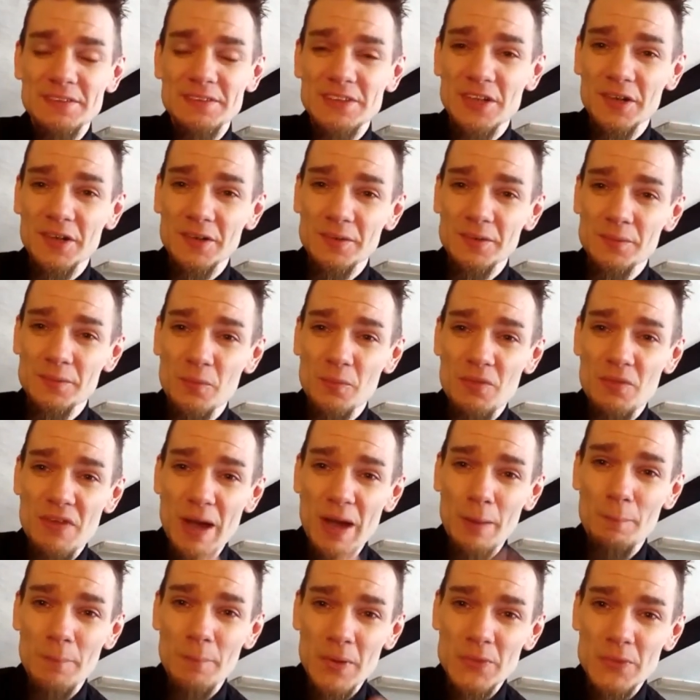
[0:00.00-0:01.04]
So
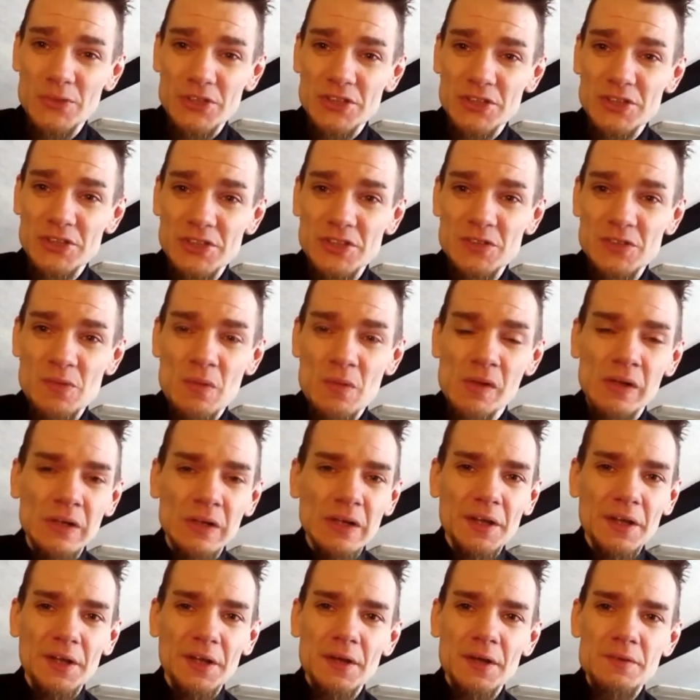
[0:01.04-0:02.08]
without motors,
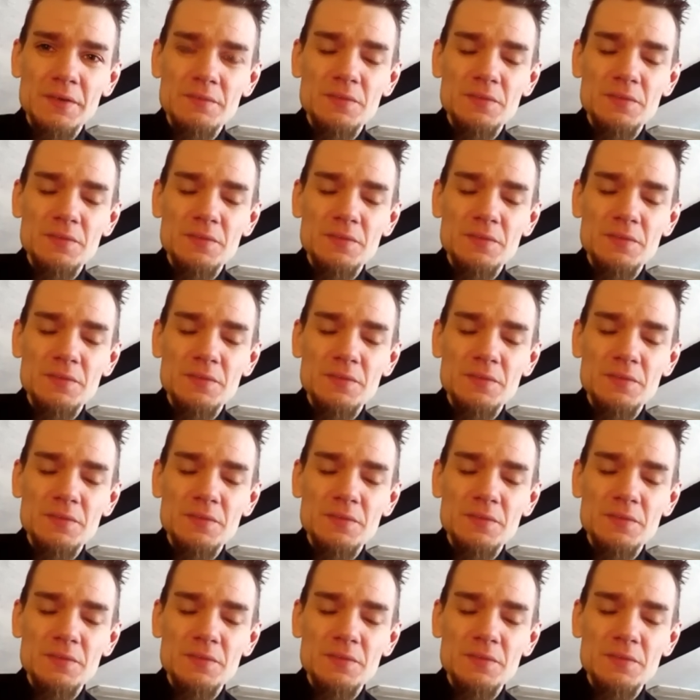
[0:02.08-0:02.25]
you know,